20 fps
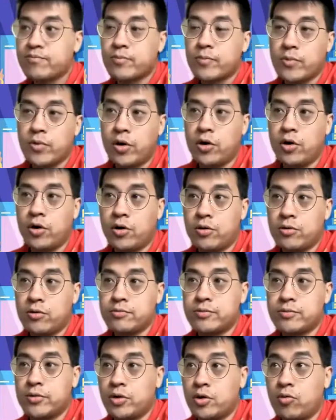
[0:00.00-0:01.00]
or
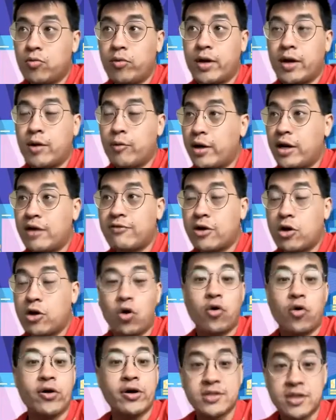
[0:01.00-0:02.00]
whatever
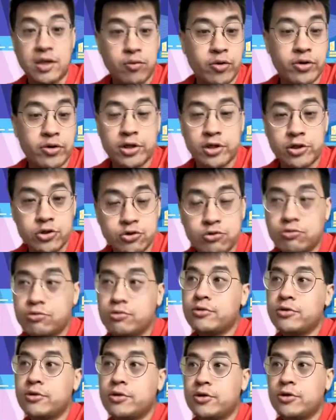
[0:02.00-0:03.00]
coins they want to issue
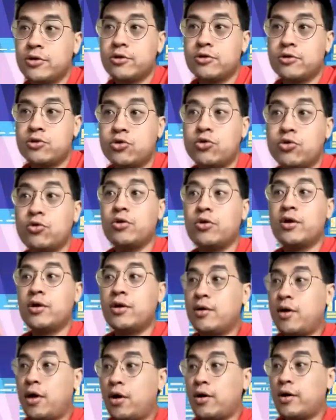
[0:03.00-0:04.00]
to
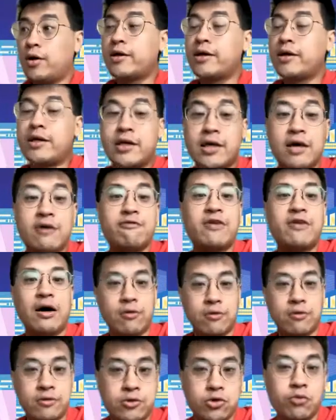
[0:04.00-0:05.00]
give
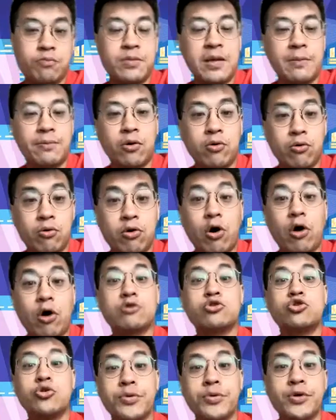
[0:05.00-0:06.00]
out to people who
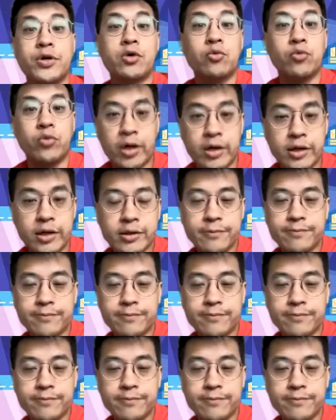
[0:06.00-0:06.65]
contributed work.